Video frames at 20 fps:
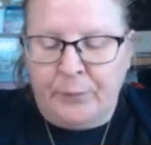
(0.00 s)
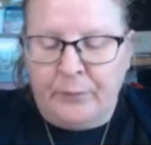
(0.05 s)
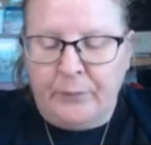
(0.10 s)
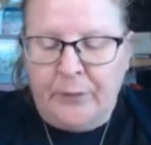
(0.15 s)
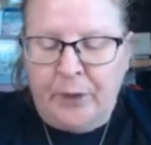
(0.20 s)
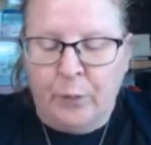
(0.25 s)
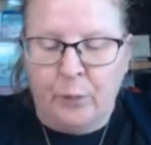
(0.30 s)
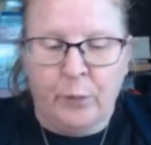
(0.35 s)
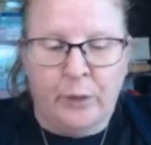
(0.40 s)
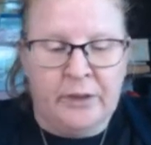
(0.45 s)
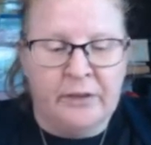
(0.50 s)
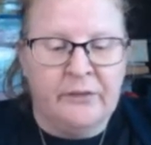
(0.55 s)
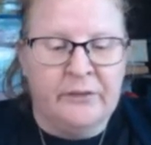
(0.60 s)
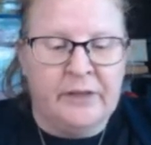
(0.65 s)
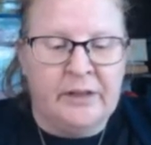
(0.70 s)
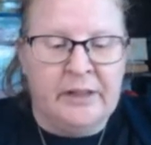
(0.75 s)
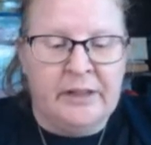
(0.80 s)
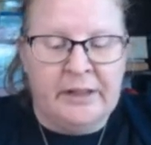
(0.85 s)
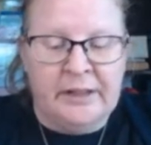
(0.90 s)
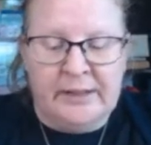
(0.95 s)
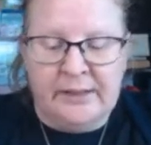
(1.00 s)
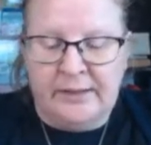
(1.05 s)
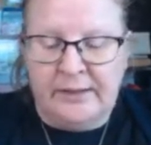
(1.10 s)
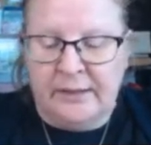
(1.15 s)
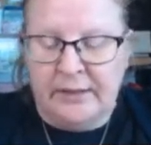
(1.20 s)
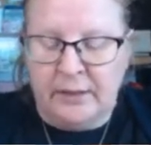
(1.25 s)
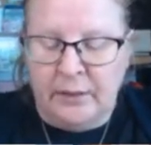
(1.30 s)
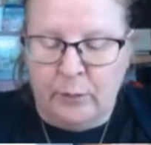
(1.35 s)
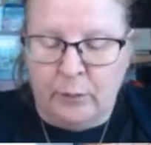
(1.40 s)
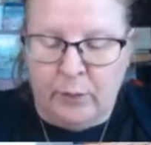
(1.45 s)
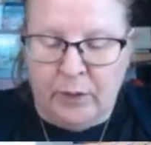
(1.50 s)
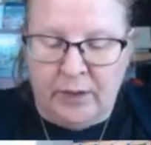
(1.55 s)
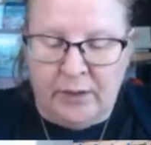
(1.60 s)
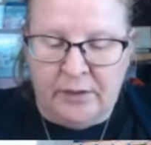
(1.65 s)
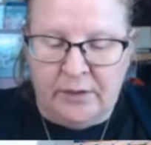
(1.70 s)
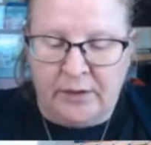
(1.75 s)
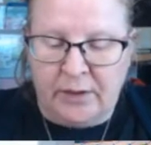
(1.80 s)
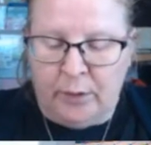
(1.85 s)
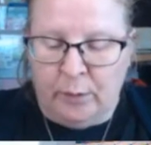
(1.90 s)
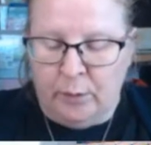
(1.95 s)
one of these was
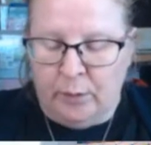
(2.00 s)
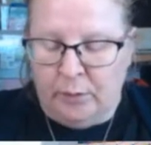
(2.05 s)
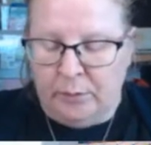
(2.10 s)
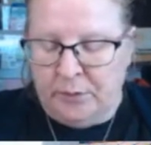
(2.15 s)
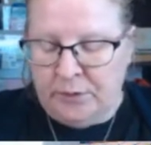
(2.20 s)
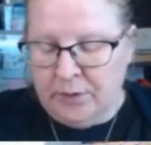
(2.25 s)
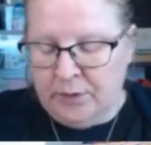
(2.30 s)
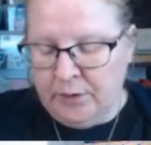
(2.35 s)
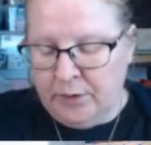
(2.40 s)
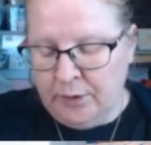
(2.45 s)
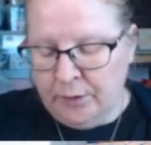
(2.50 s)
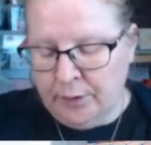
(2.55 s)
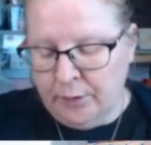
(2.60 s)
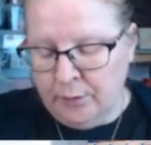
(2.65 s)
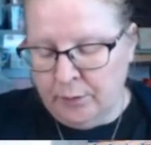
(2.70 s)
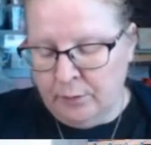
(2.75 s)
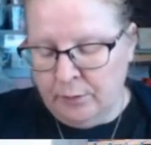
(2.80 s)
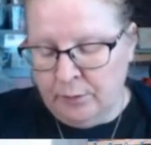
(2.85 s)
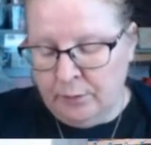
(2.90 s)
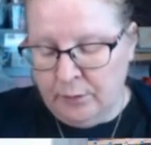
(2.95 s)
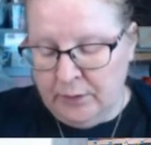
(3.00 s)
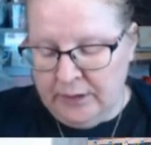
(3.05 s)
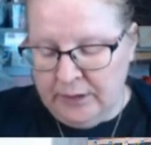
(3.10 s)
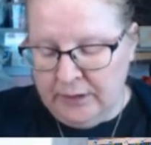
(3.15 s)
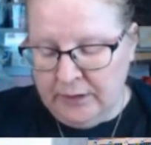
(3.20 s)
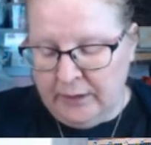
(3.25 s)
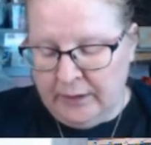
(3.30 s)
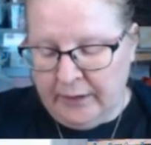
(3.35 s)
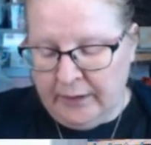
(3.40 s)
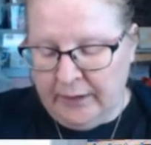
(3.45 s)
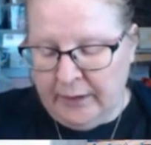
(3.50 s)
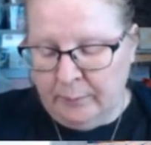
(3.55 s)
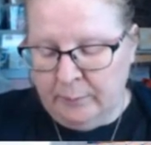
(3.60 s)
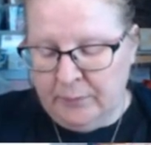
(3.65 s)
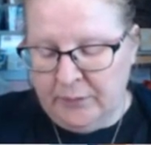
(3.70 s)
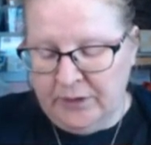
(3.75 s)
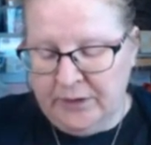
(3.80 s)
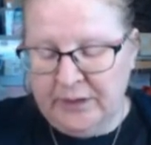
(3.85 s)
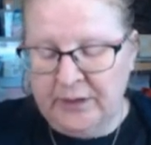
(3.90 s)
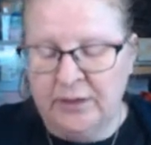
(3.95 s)
a woman who
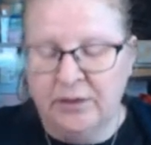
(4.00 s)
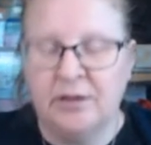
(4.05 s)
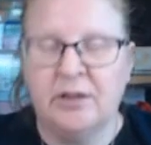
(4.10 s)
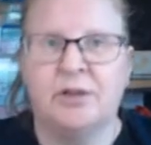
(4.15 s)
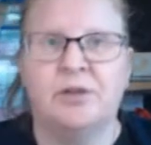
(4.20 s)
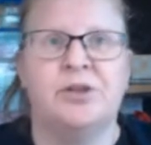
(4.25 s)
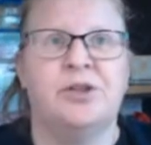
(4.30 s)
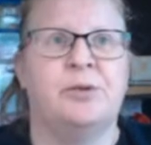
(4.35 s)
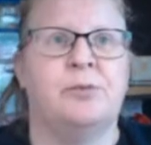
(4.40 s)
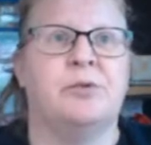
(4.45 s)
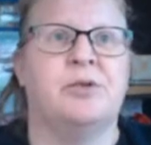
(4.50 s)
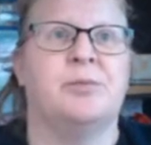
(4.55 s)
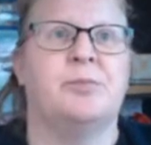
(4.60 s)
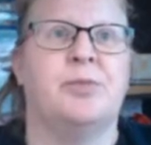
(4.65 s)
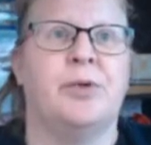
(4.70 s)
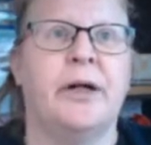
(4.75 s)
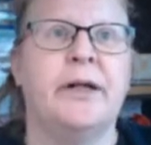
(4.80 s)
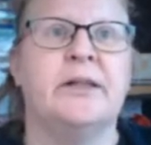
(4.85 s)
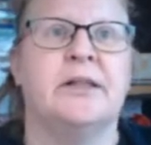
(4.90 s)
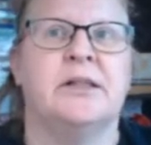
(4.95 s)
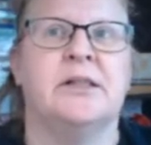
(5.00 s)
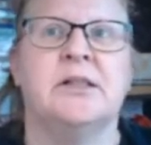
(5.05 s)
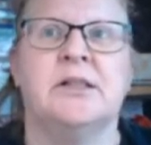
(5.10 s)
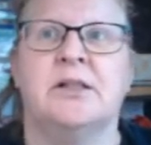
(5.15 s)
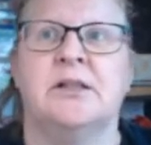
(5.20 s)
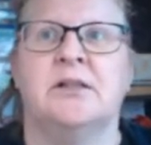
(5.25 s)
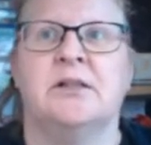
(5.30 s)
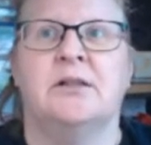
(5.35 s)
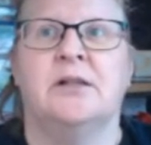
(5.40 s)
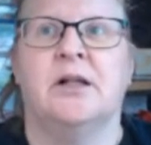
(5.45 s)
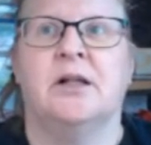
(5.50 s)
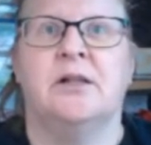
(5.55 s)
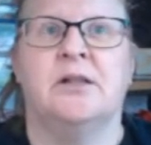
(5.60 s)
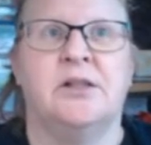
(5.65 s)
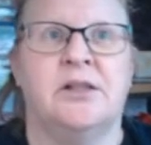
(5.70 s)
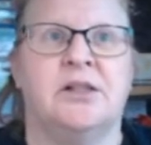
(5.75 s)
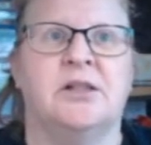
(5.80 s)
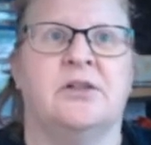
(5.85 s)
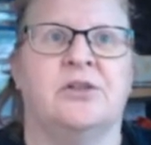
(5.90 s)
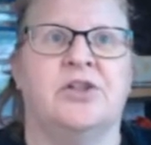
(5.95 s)
didn't know she was pregnant
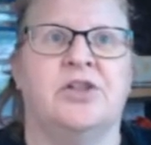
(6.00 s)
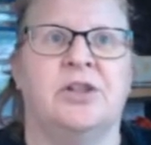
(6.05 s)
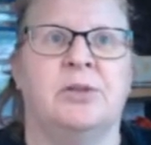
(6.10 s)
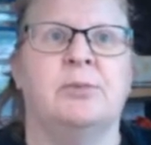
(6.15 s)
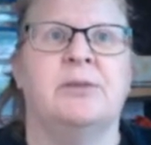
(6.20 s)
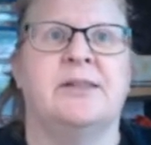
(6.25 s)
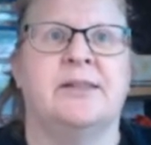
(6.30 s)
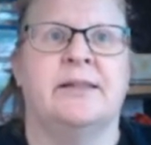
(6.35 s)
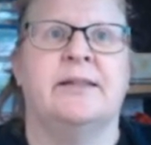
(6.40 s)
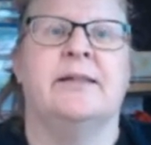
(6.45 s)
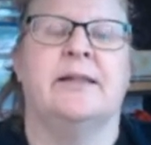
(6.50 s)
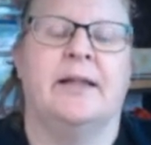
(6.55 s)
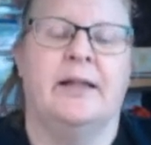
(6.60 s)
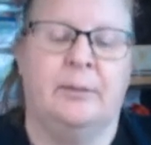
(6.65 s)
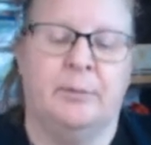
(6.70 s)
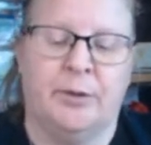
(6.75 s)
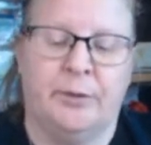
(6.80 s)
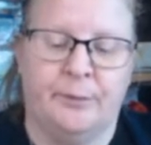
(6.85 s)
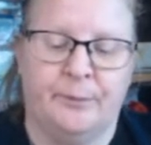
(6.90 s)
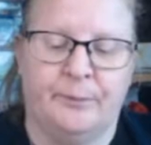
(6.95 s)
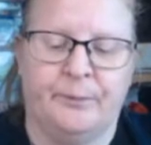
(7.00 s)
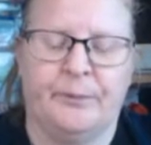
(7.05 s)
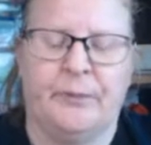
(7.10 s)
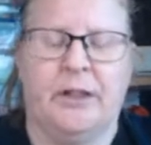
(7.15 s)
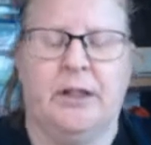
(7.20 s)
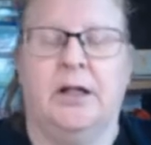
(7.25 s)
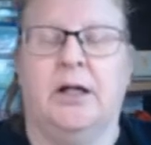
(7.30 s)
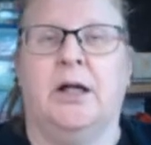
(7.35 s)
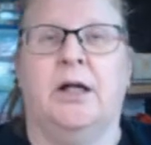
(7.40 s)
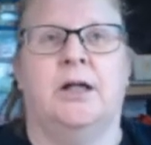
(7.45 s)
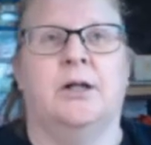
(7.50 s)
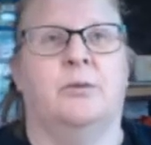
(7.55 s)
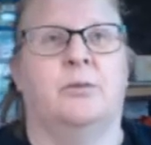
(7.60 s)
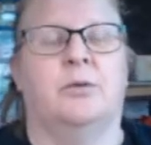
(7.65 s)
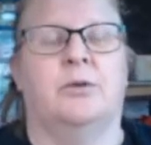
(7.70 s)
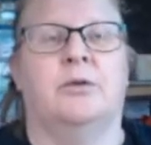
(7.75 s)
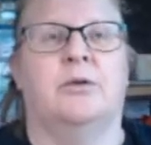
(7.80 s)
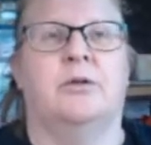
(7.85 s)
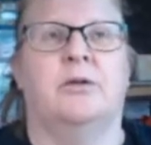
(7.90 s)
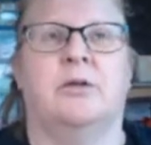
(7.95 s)
until she was in labor, and
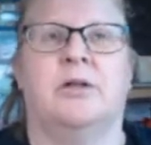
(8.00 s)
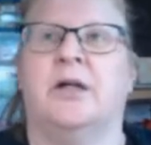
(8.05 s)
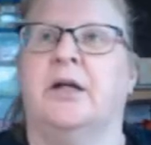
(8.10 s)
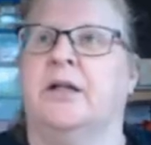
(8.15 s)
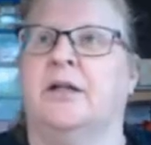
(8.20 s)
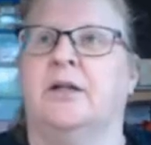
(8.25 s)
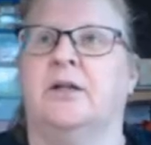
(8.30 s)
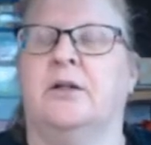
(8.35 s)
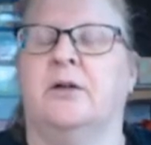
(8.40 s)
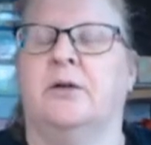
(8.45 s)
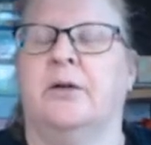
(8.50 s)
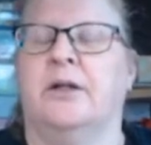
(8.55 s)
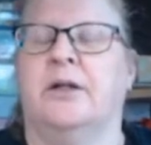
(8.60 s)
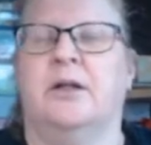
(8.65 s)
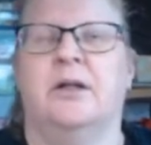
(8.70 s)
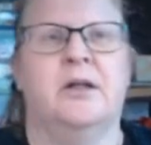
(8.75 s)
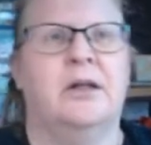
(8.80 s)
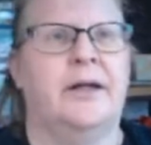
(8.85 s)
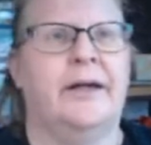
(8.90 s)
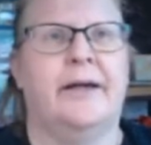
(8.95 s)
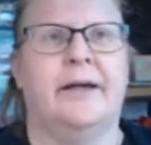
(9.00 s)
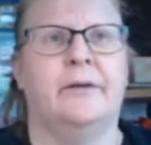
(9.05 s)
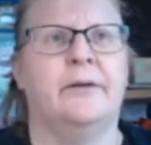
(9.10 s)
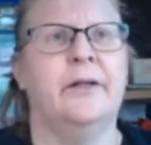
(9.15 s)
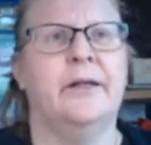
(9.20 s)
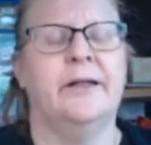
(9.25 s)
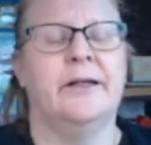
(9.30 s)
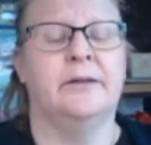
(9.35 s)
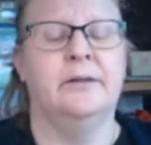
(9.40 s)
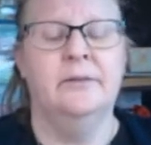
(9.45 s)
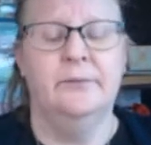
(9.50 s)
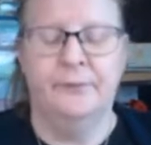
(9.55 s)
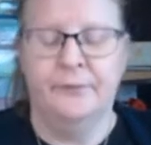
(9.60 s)
we're all kind of going, how the hell?